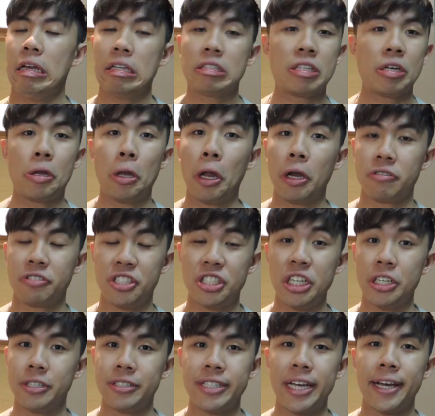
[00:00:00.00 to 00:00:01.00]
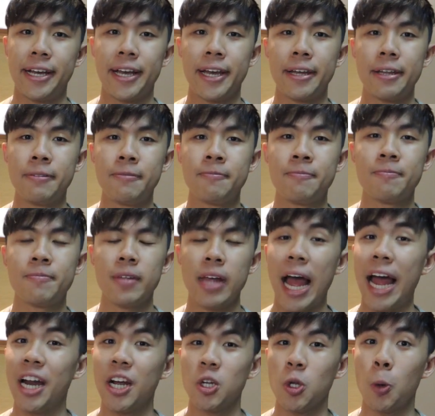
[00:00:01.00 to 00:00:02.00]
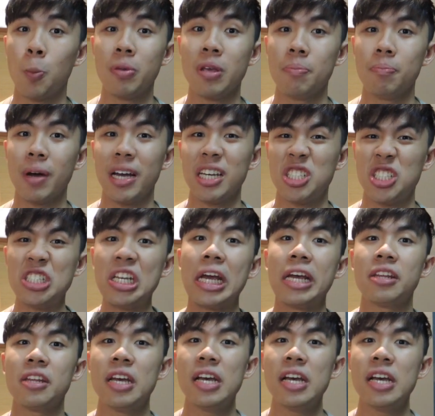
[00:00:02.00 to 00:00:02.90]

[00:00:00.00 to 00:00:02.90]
It's a lot of shit to take in. And I don't mean by shit.